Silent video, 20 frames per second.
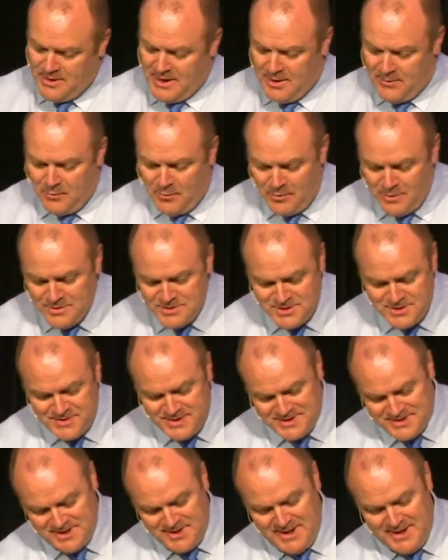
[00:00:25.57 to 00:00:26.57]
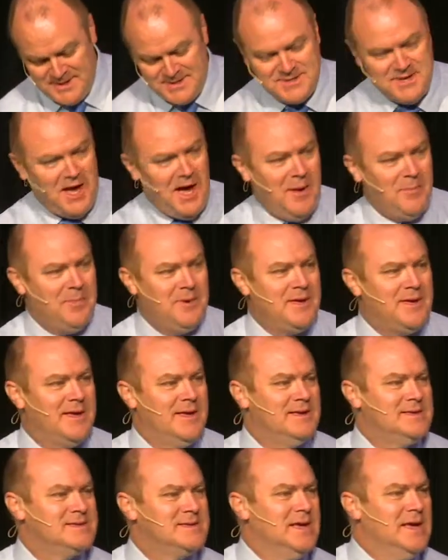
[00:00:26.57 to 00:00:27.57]
that I warned you that today's topic
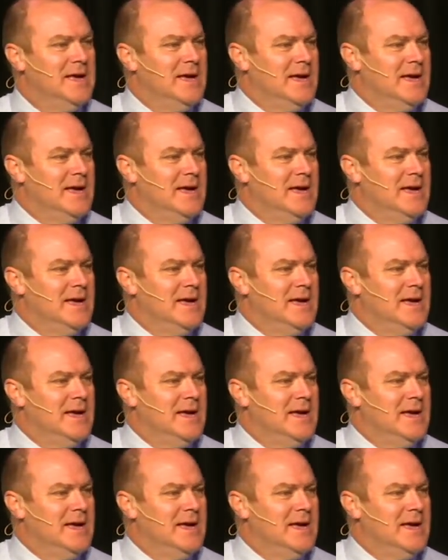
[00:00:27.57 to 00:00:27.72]
is